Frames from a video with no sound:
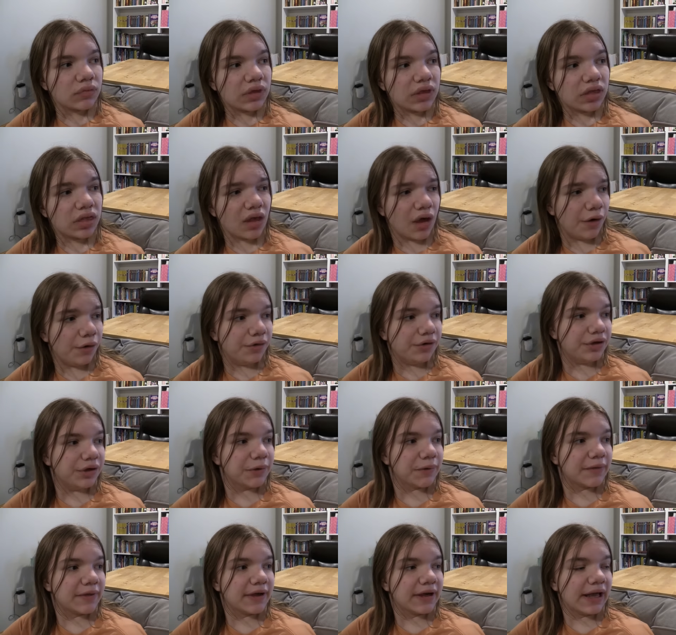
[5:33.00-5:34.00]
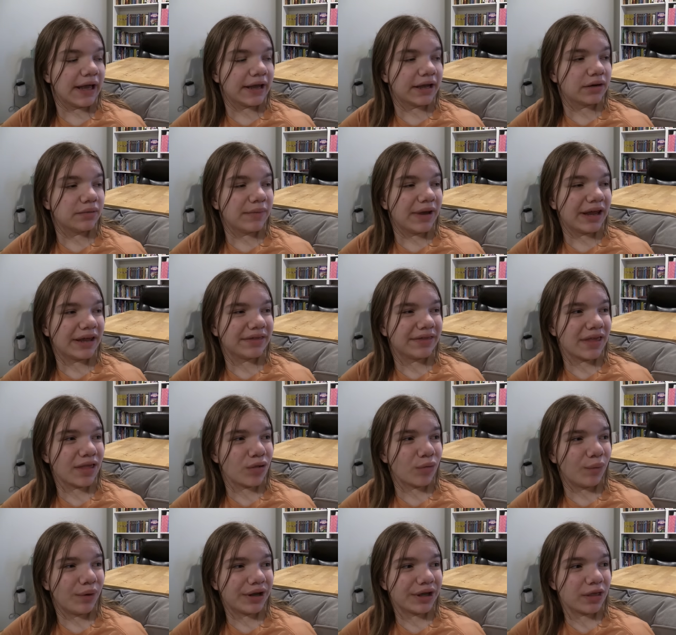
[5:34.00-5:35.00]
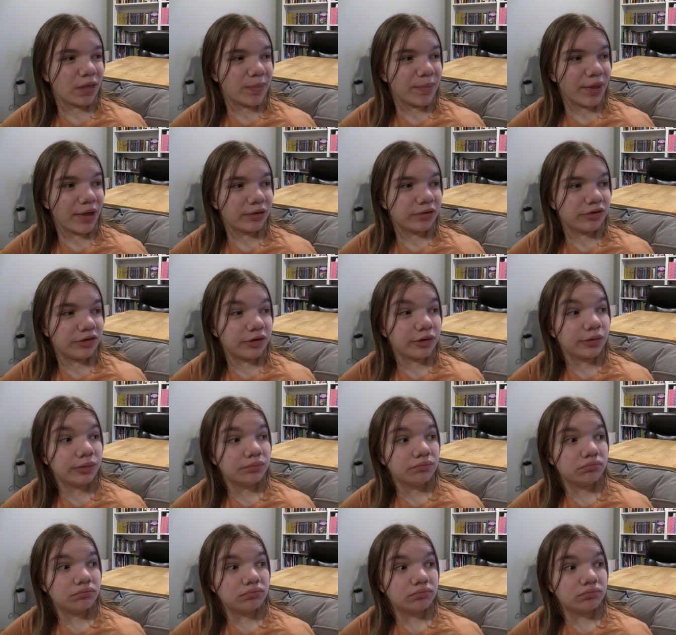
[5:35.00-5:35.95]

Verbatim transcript: So, do you think I could make this one explode too?